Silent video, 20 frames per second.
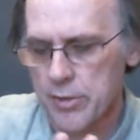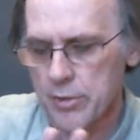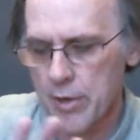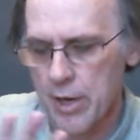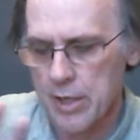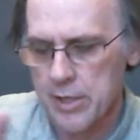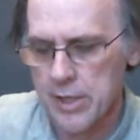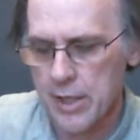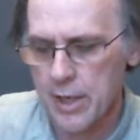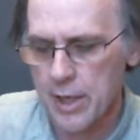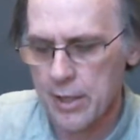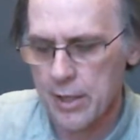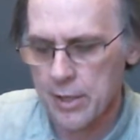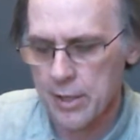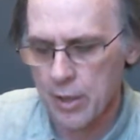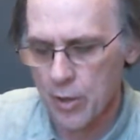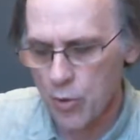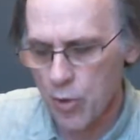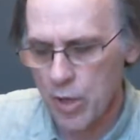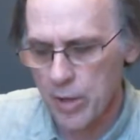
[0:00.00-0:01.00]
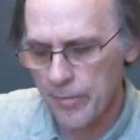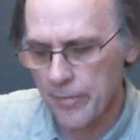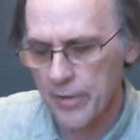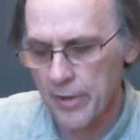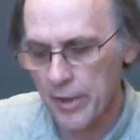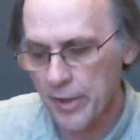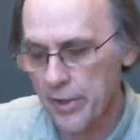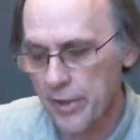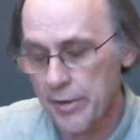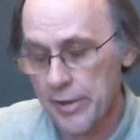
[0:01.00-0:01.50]
actually get to the quantum
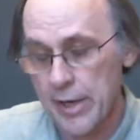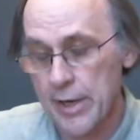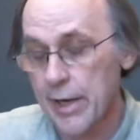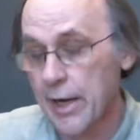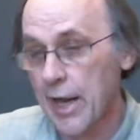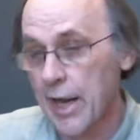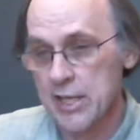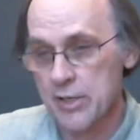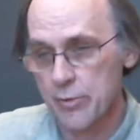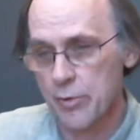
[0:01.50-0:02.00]
field theory. In any case,